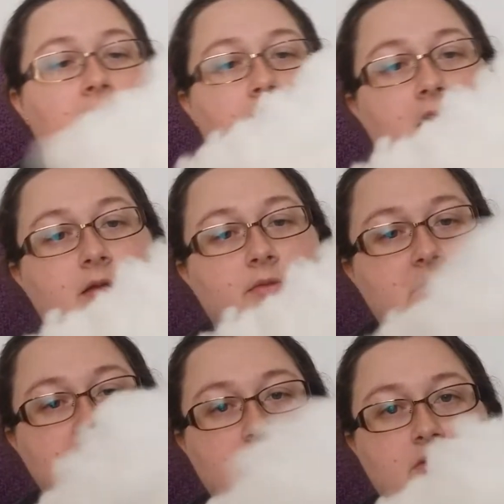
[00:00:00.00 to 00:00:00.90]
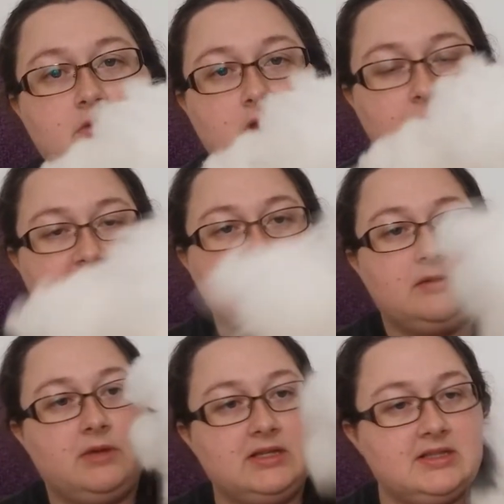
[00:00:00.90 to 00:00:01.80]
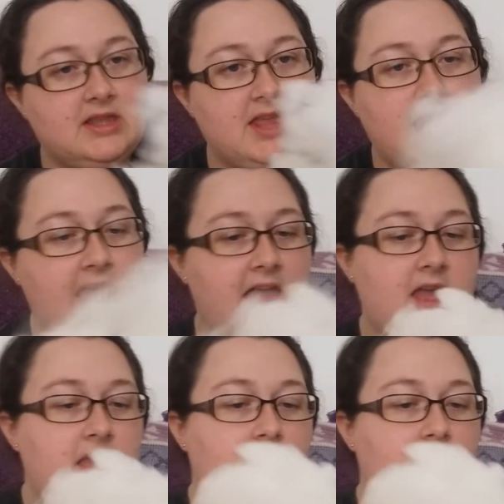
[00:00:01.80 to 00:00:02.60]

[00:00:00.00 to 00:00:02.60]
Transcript: So no plastic waste there.